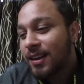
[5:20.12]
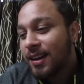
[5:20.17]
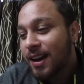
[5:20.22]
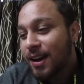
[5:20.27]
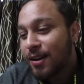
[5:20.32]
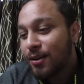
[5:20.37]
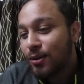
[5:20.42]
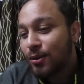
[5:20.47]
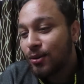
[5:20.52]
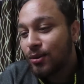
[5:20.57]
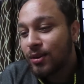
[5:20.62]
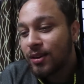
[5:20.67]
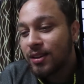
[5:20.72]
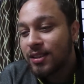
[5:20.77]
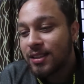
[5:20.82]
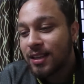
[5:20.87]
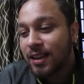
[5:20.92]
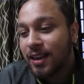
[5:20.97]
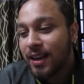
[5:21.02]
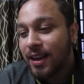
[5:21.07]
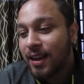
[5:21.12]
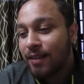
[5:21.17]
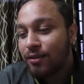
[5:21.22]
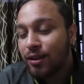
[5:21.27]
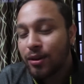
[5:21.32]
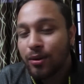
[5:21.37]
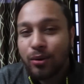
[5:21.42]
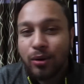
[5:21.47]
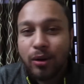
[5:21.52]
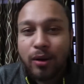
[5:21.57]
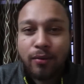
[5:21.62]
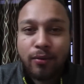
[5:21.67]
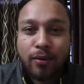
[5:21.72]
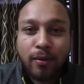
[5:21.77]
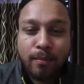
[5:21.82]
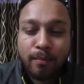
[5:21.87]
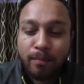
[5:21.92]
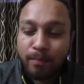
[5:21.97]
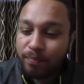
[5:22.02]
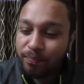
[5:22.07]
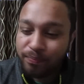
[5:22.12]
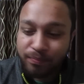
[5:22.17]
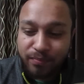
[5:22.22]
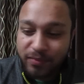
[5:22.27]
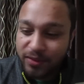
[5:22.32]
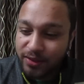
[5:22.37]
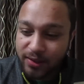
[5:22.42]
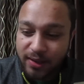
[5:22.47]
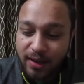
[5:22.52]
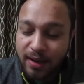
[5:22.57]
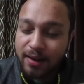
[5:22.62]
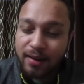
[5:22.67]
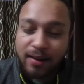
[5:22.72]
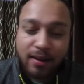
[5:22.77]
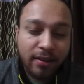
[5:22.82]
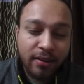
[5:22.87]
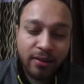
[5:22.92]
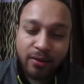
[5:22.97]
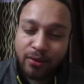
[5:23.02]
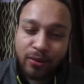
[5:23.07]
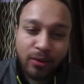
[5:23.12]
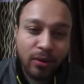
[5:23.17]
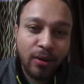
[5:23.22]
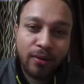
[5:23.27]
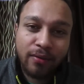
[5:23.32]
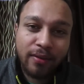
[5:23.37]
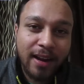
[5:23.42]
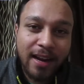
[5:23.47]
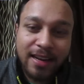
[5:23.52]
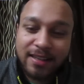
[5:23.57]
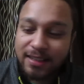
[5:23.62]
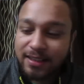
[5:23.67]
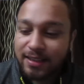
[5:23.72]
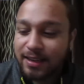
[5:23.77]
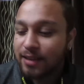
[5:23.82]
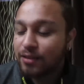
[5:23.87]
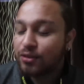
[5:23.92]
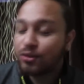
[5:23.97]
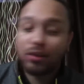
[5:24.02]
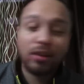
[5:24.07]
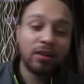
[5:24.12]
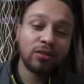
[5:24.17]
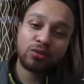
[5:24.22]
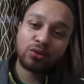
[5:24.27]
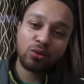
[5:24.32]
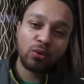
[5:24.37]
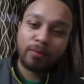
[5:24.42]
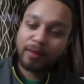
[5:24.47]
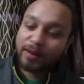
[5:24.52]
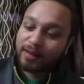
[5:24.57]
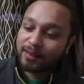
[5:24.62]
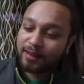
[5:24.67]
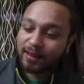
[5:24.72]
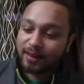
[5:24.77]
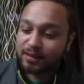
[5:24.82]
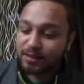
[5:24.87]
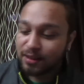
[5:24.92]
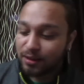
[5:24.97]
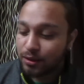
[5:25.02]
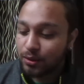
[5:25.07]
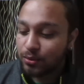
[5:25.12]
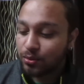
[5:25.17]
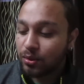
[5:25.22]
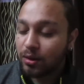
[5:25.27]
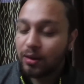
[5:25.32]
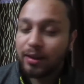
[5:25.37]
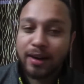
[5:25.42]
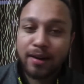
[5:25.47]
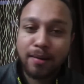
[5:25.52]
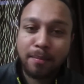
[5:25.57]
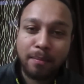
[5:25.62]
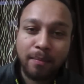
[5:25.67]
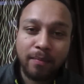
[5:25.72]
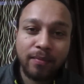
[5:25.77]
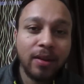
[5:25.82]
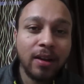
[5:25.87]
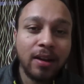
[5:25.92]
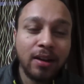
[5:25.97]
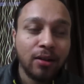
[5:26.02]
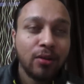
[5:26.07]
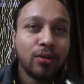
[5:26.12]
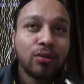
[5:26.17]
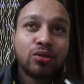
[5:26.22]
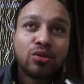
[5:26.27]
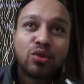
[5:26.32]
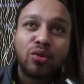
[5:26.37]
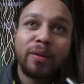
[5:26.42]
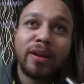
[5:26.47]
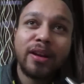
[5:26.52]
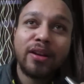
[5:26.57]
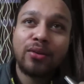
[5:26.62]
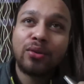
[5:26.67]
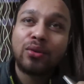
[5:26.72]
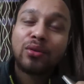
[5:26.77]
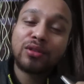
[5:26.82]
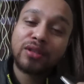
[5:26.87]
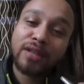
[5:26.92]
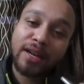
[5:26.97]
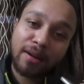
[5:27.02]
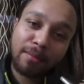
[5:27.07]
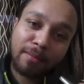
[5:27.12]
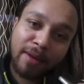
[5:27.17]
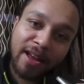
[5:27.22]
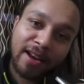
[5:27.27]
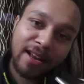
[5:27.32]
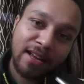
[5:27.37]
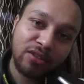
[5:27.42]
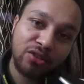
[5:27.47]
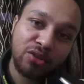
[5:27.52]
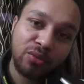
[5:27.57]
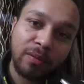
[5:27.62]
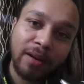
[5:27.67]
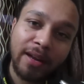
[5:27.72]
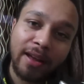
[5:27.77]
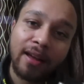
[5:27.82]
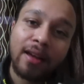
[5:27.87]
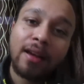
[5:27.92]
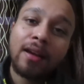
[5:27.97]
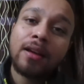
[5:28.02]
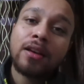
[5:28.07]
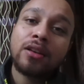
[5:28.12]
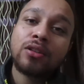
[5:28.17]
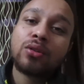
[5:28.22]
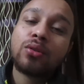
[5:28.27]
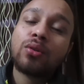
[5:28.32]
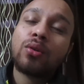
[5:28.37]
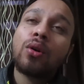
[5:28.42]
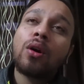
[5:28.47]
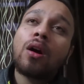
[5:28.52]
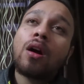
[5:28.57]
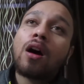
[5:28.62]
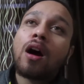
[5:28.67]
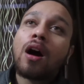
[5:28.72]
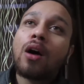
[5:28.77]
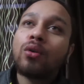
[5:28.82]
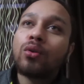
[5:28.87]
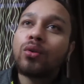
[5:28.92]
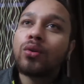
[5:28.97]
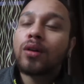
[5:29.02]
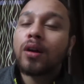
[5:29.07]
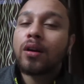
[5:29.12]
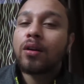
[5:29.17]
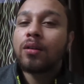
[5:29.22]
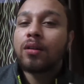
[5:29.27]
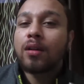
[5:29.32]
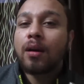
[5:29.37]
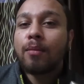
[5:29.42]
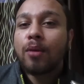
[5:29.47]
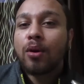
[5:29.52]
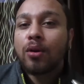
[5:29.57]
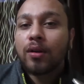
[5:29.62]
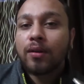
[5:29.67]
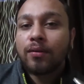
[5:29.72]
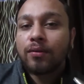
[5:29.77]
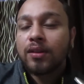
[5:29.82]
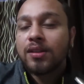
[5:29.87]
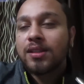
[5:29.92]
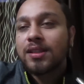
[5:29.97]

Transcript: I don't know, a slave, the role of a son, the role of dad, and dad. There's so many things in this world that, um, you know, so many roles that a man has to play. So, how to con- come out of the